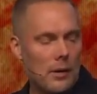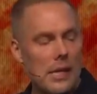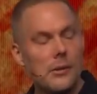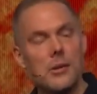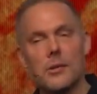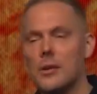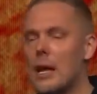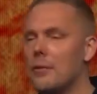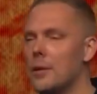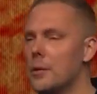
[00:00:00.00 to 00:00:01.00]
nieces and
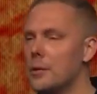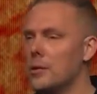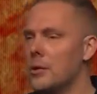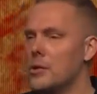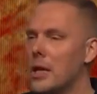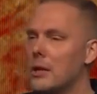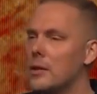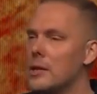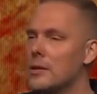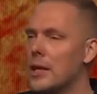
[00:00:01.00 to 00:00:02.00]
nephews, Jane
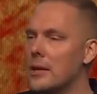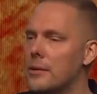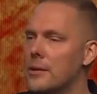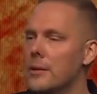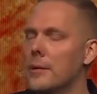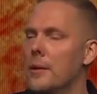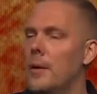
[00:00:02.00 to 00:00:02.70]
and Lee's kids,